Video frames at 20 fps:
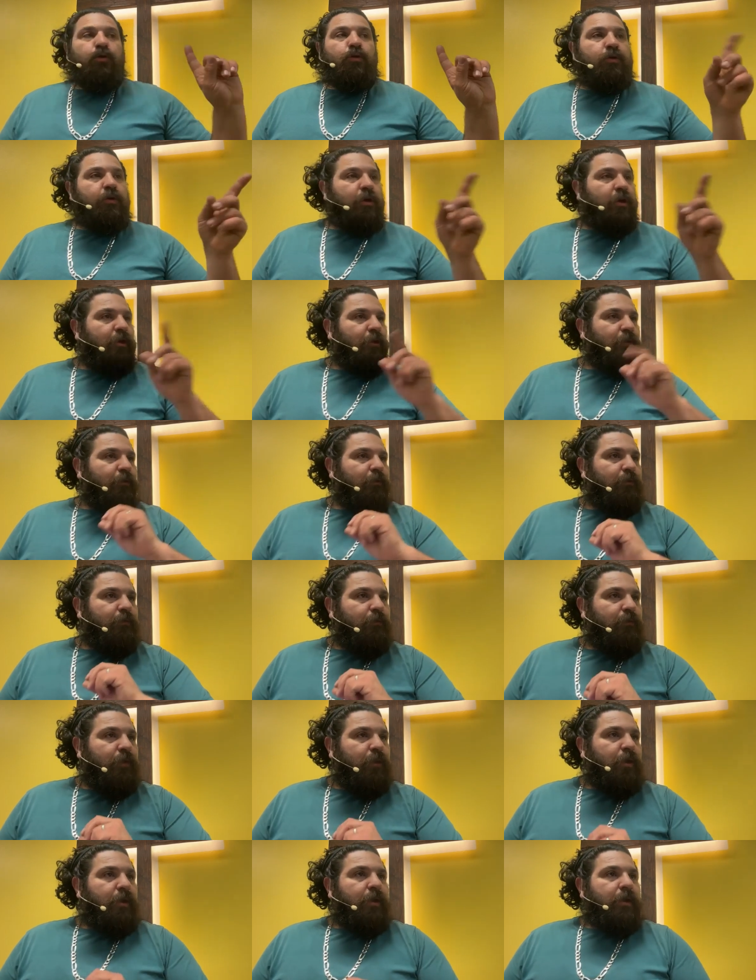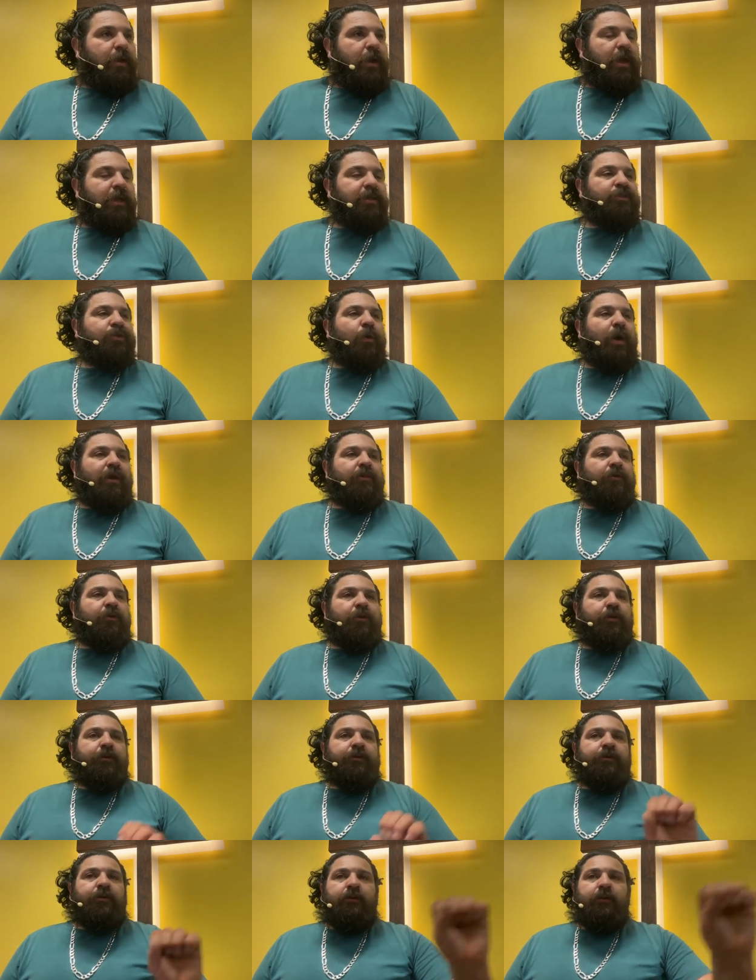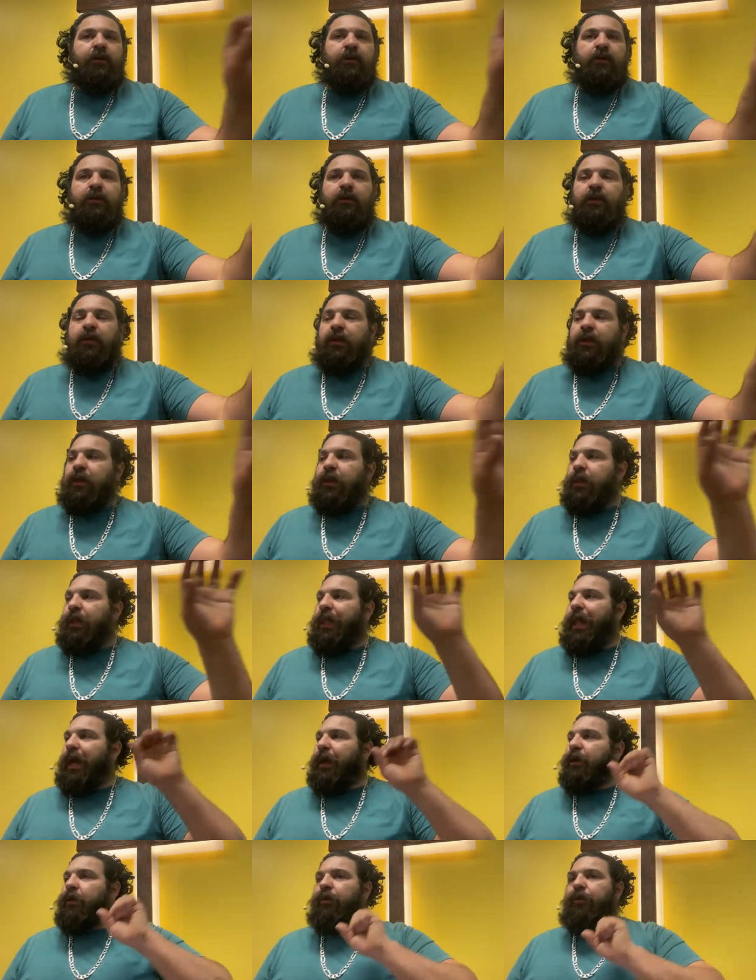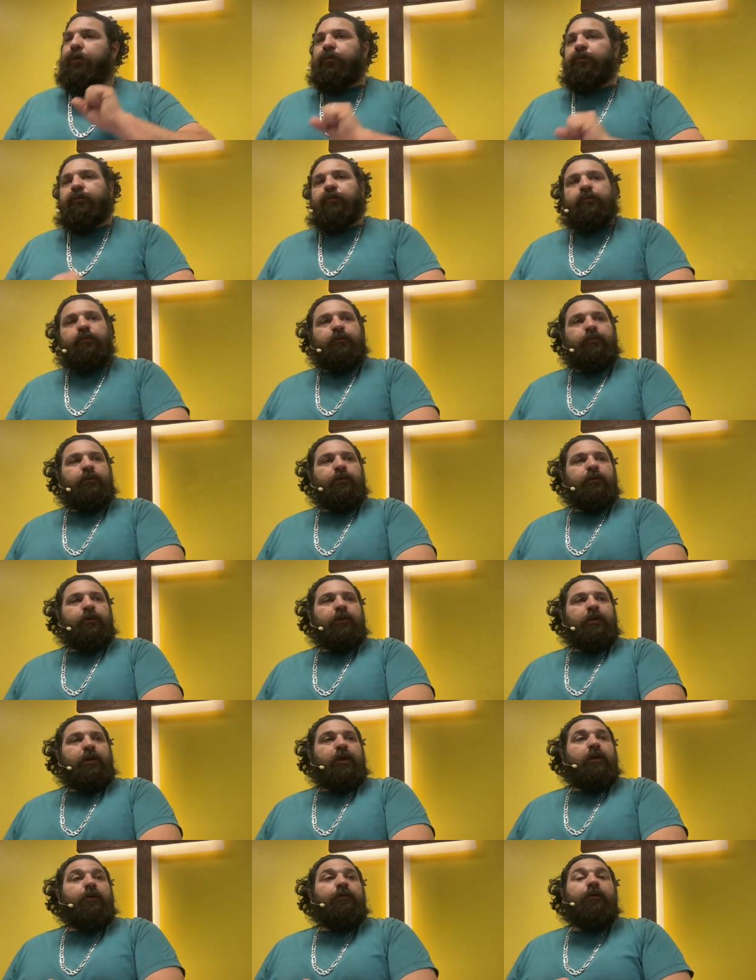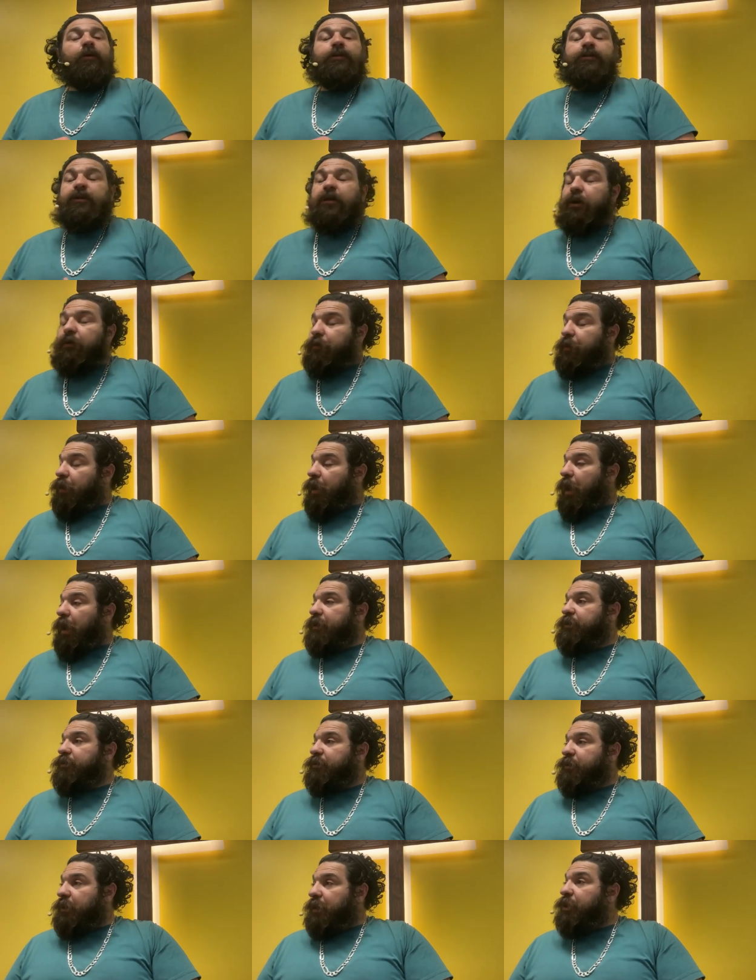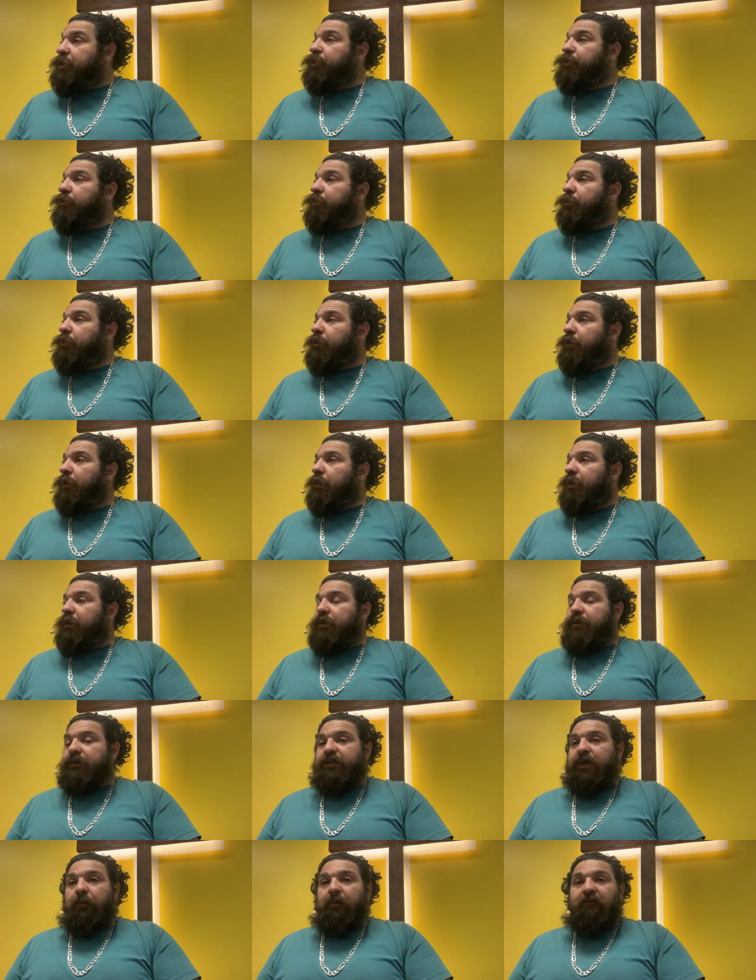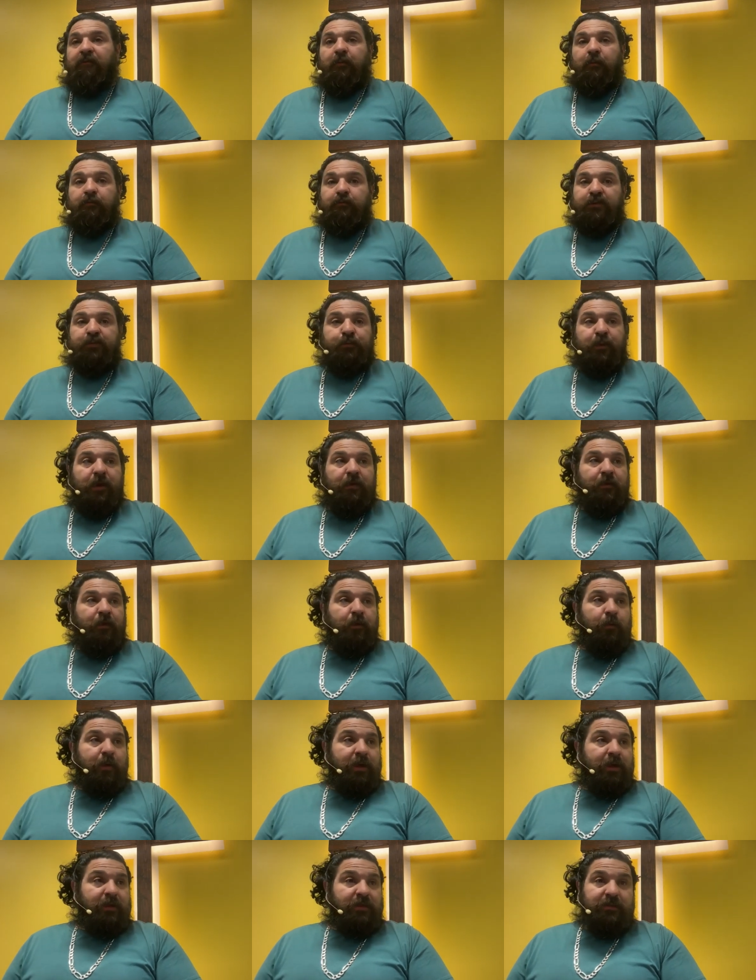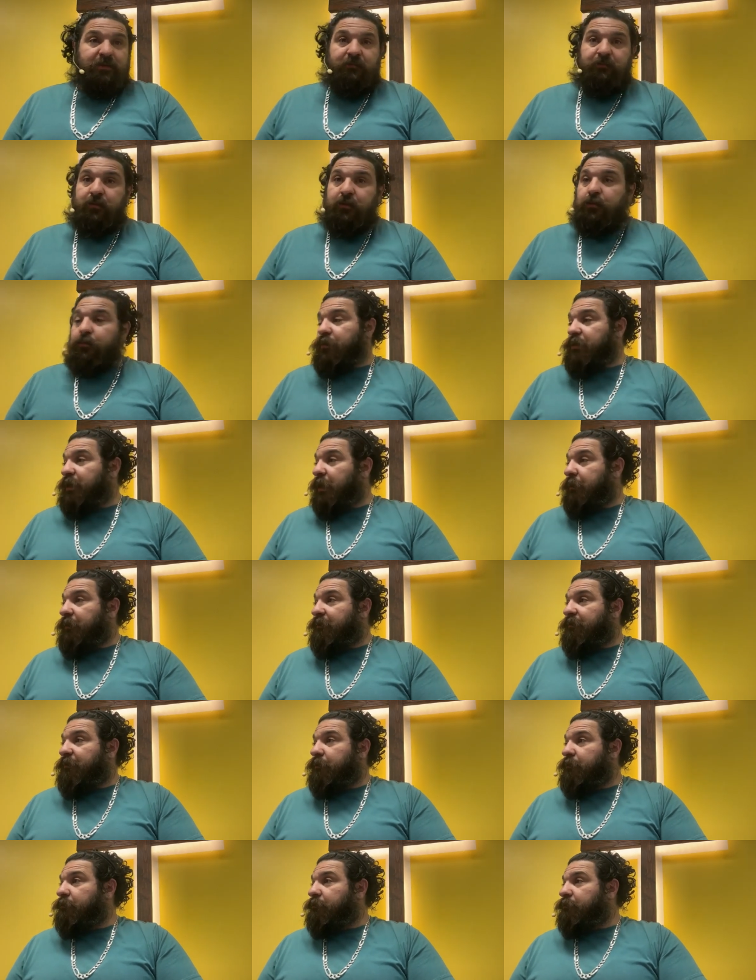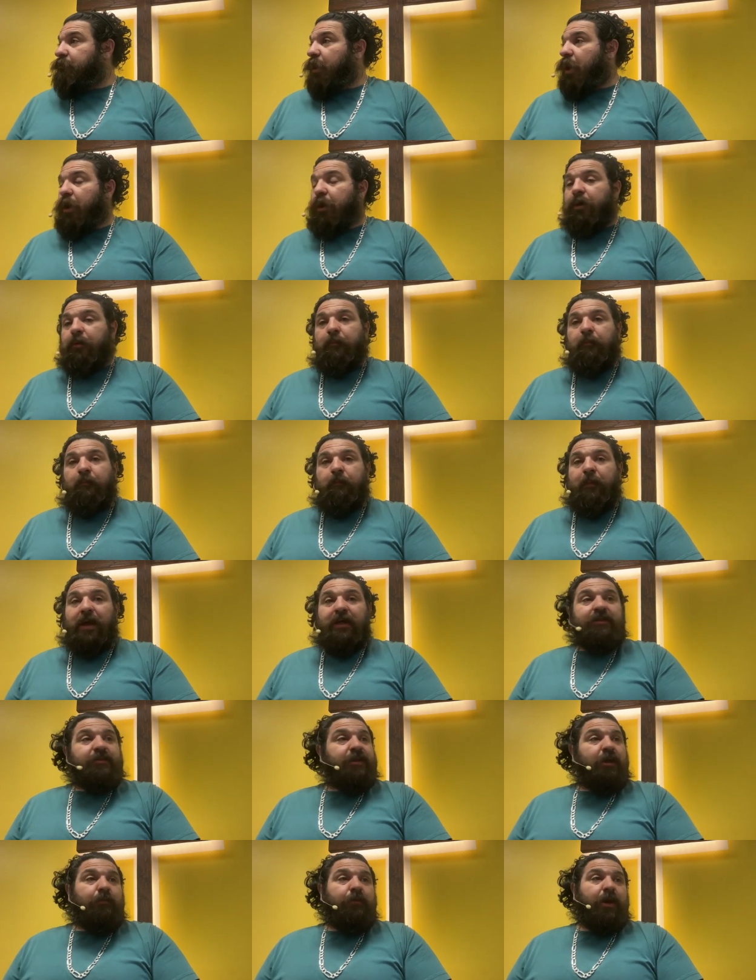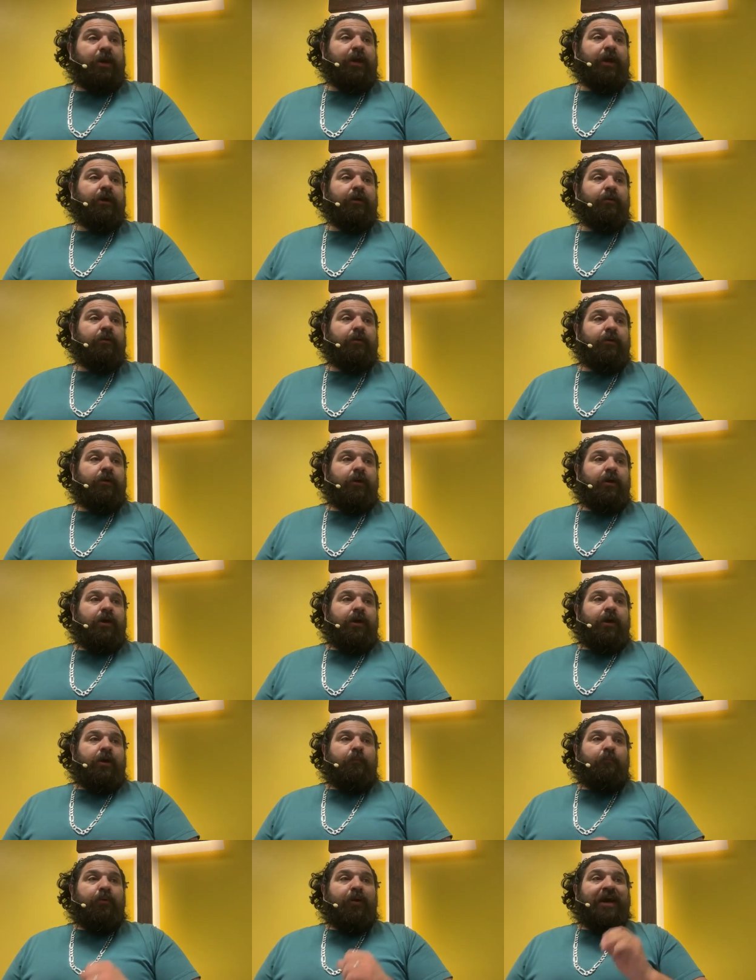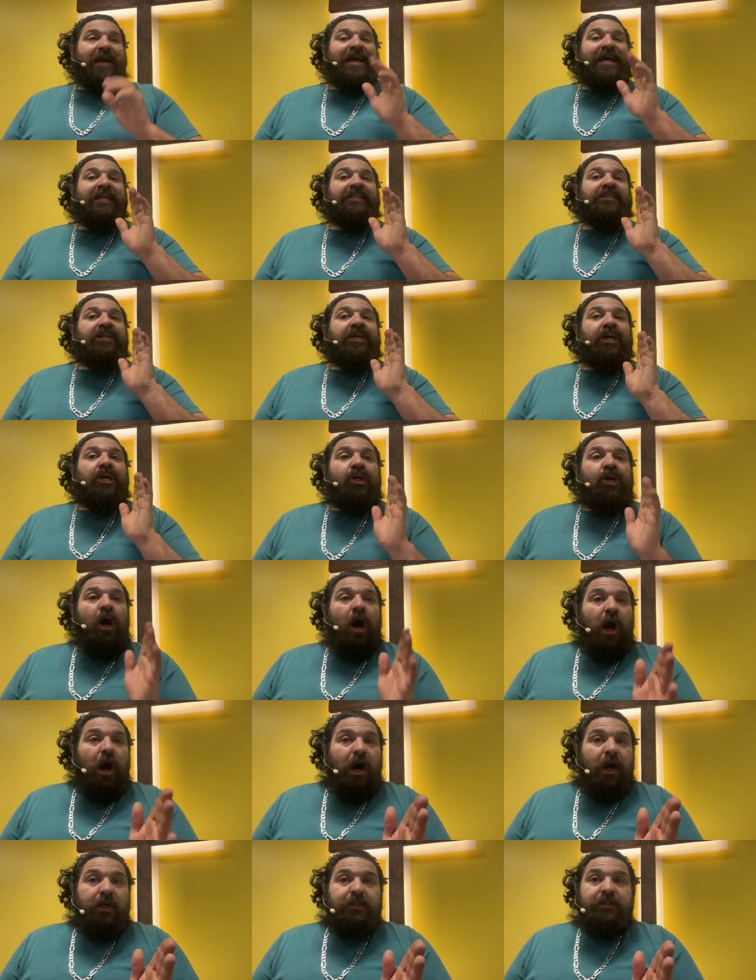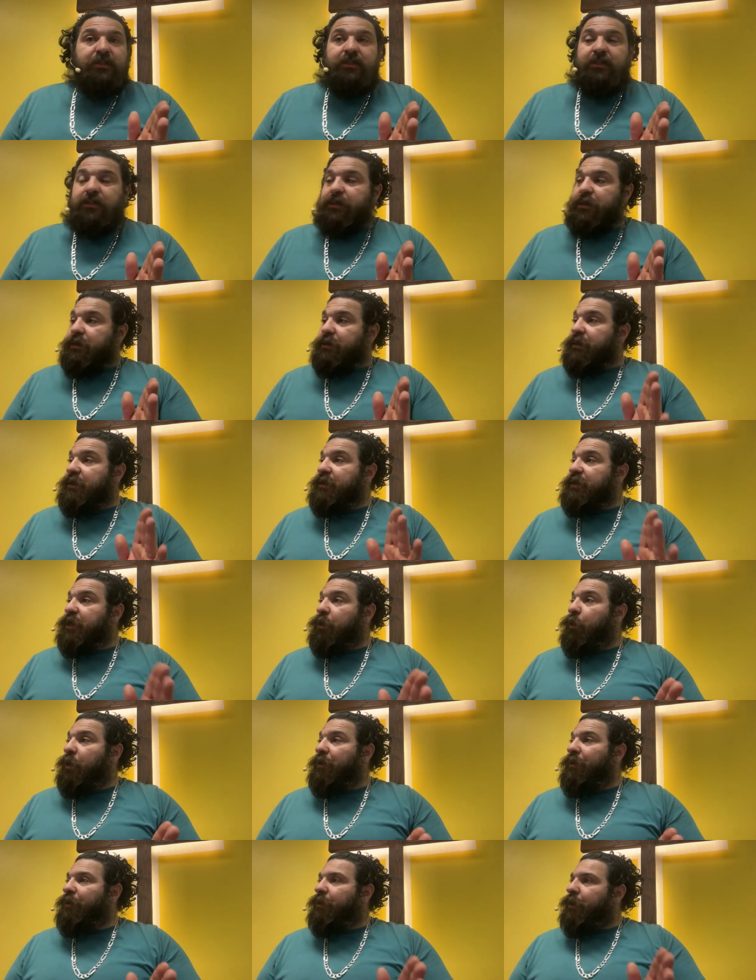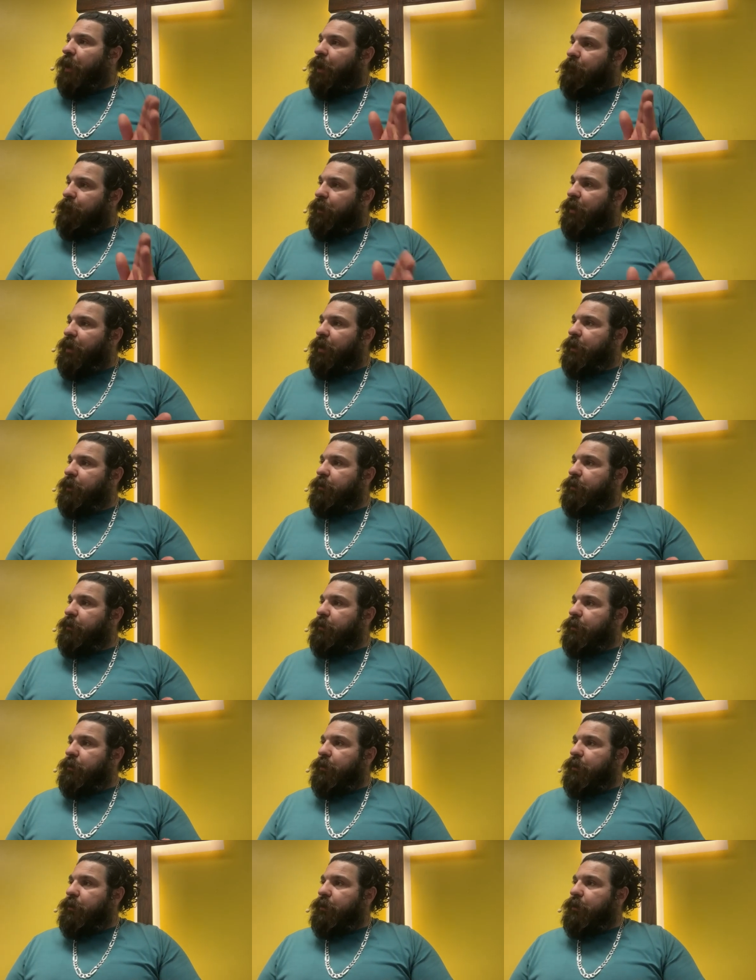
No. And so I learned, let go. There's, they're God's issue. Some of them spread their wings and flew. Some of them are messed up right now. But it's God's to deal with, not mine.